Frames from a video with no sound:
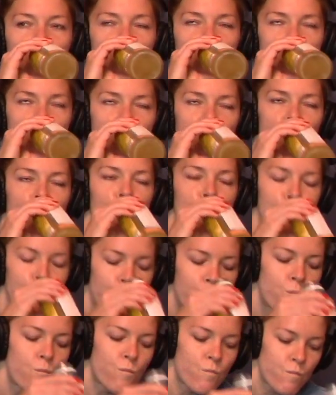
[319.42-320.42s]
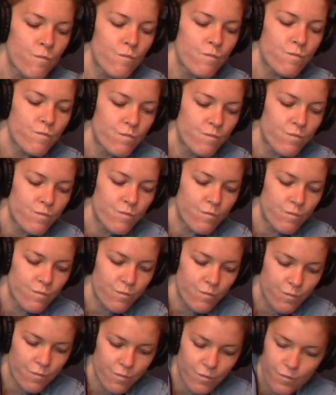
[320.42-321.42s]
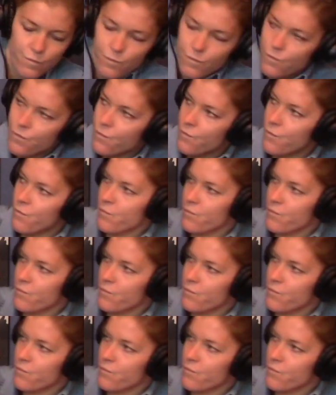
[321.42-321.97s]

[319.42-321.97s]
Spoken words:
who come out of college, and it gives